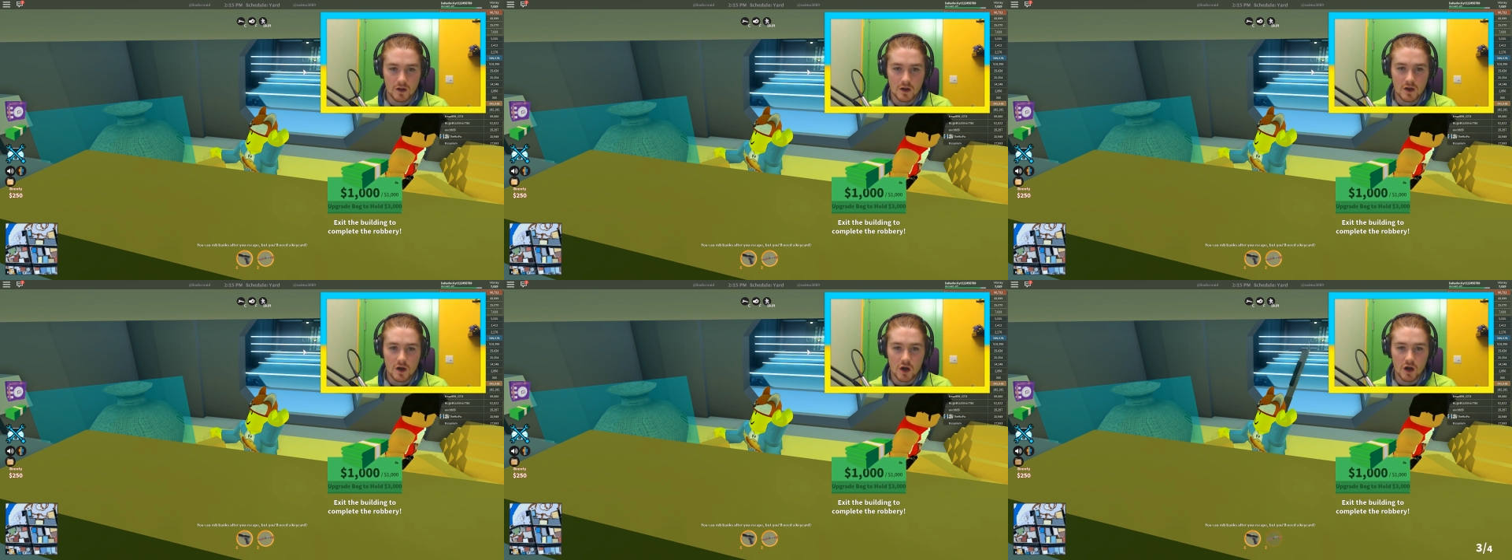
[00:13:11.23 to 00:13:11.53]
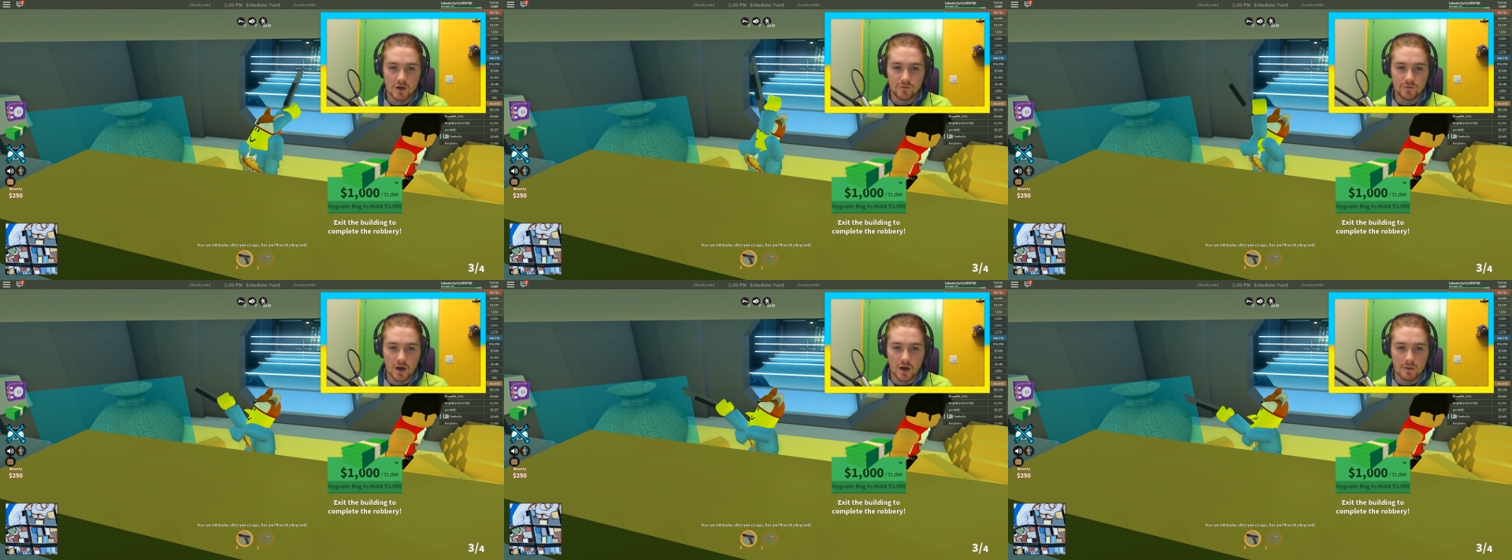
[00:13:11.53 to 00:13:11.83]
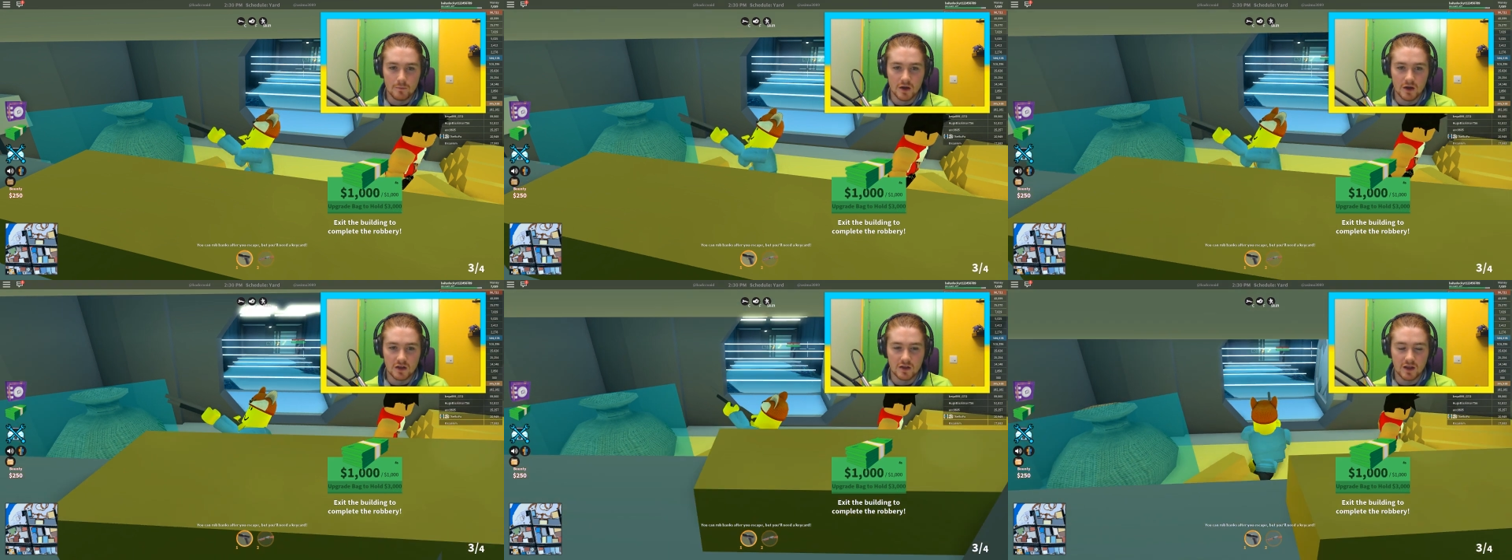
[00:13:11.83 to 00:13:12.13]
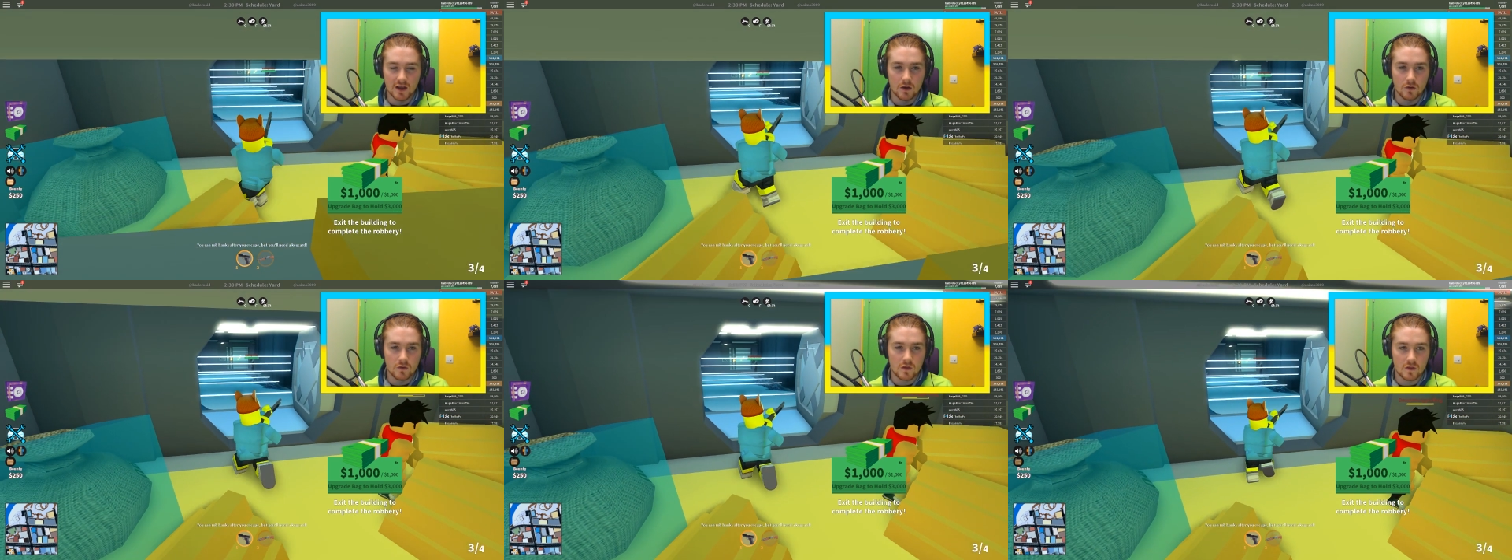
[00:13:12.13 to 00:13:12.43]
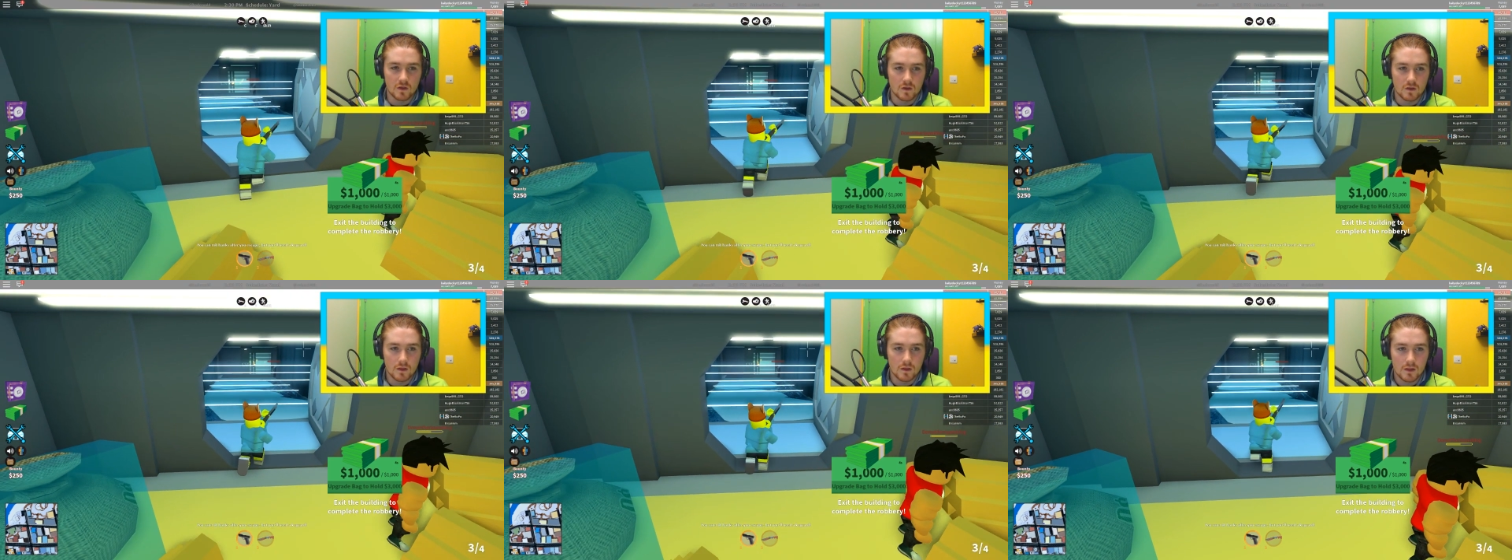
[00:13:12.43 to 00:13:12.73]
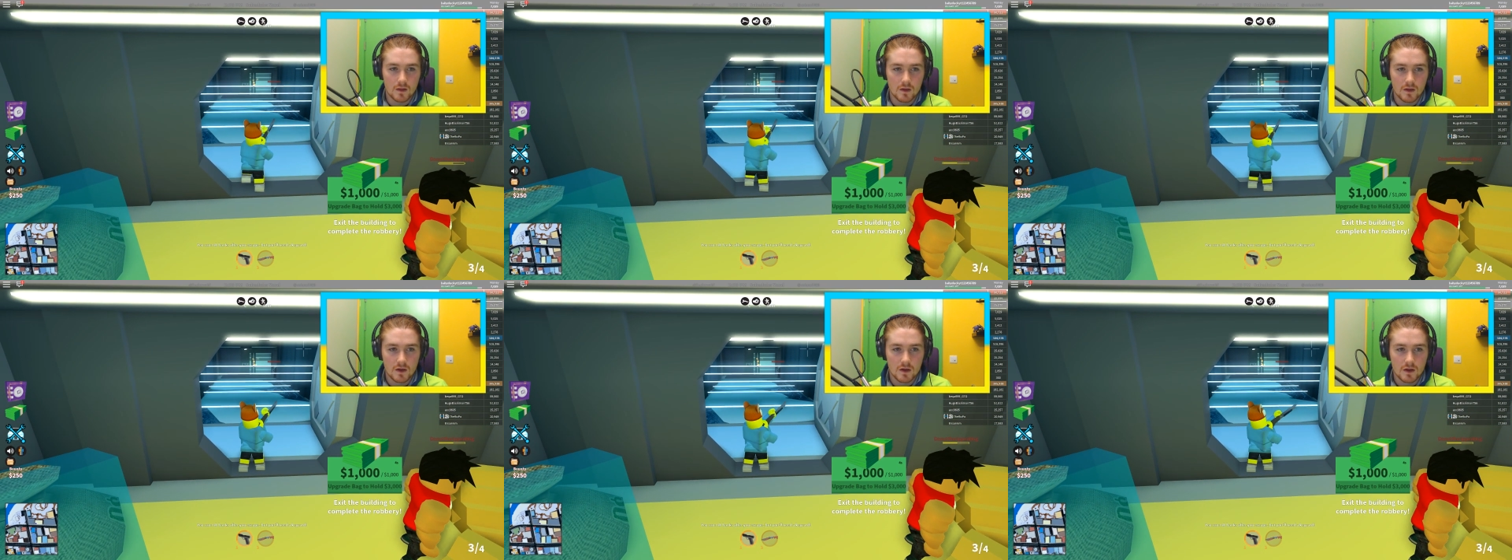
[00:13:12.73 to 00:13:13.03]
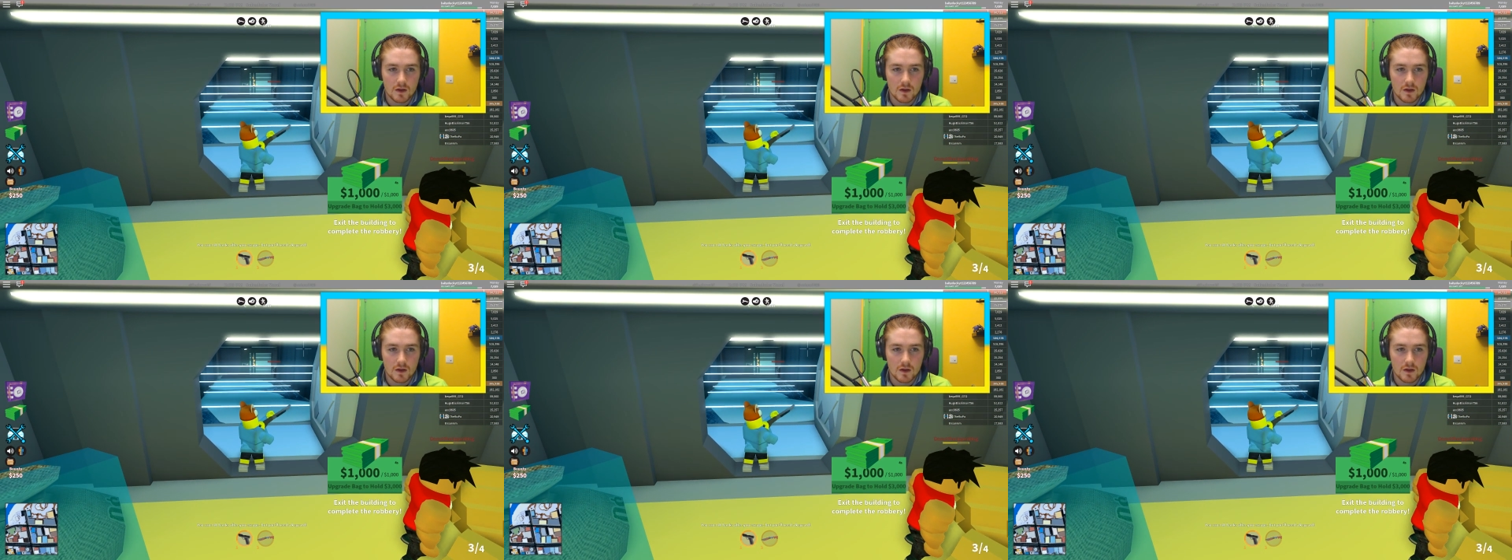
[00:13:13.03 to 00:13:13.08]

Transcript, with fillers: Ooh, I've well, got my stay tails. Here for, uh,